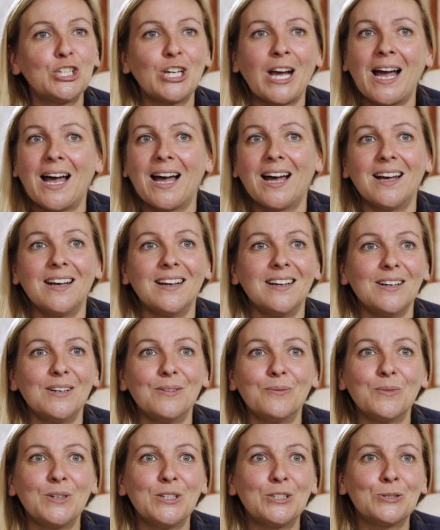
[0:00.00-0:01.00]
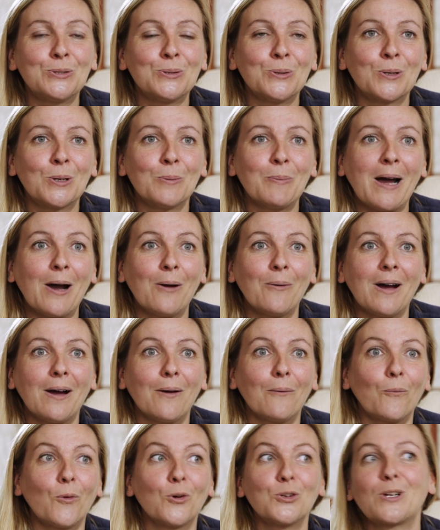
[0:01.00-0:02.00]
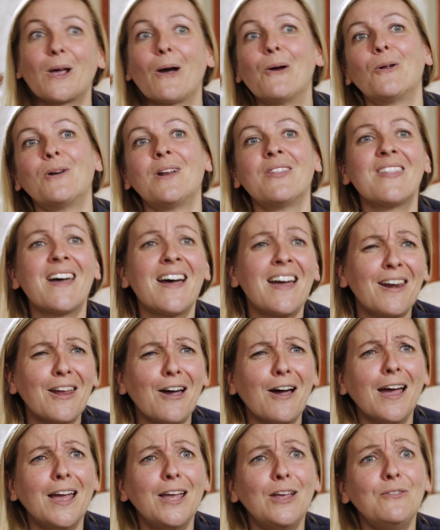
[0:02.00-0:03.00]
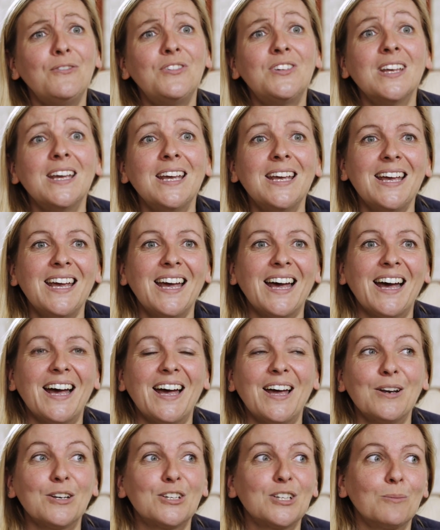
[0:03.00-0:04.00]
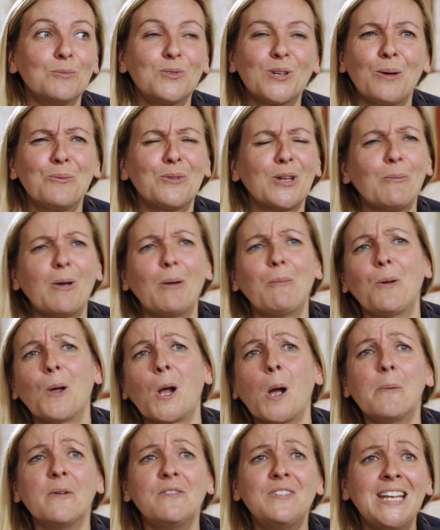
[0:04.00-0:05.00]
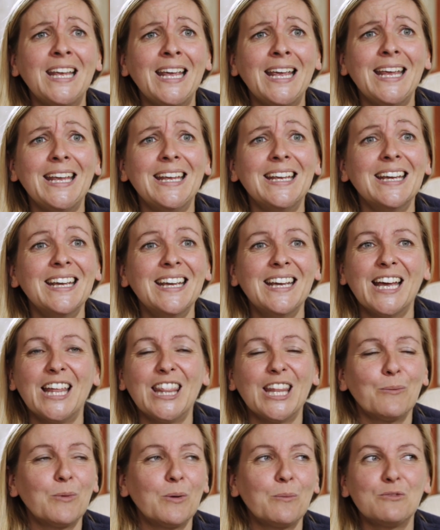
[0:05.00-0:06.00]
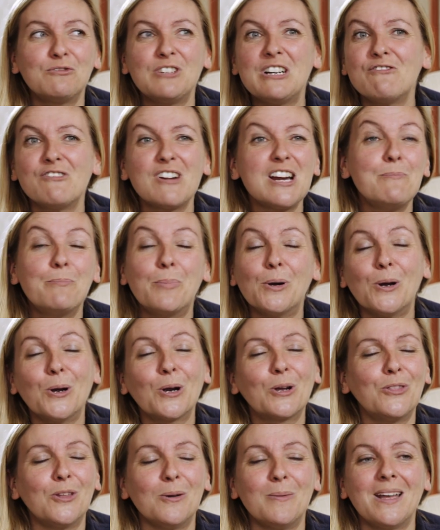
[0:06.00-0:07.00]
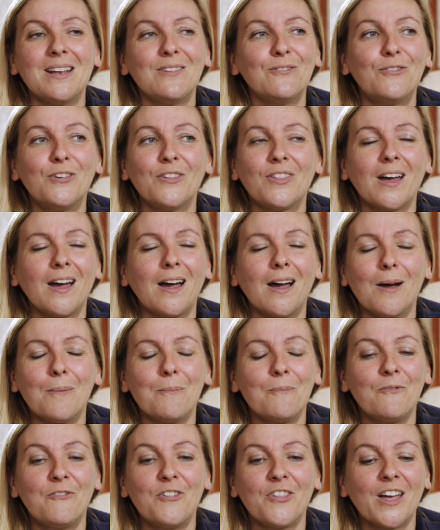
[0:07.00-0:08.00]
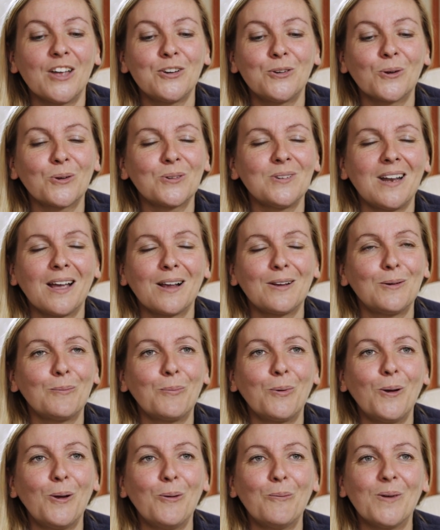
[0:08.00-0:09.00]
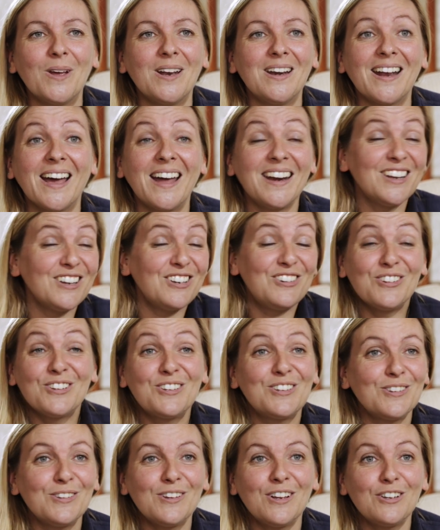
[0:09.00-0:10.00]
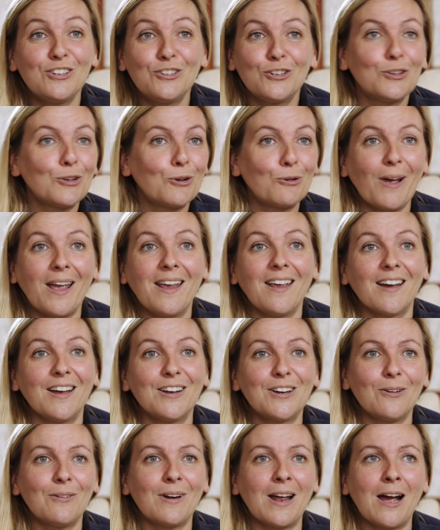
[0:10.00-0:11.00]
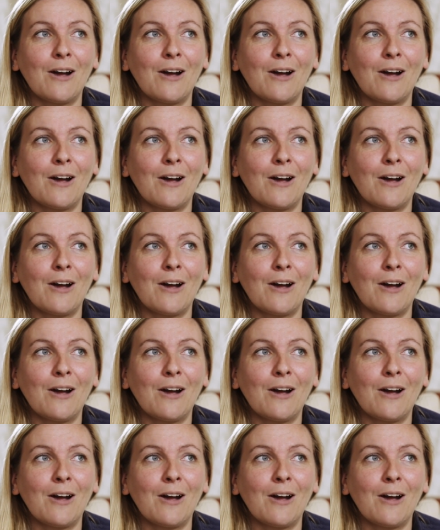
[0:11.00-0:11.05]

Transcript: chat and we just talk about what's going on in their lives, and sometimes they make me a cup of tea, and then we rebook them in for their dog's next appointment, and it's just great. I don't